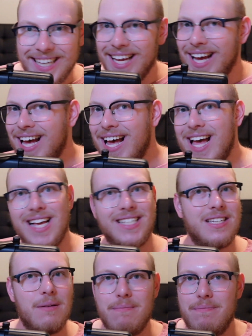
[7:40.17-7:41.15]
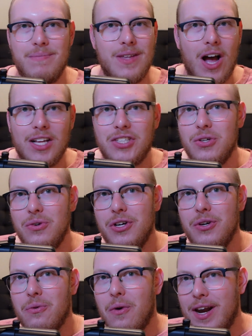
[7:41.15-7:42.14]
ah, some not so
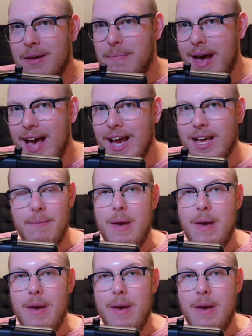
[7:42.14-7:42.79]
good running back.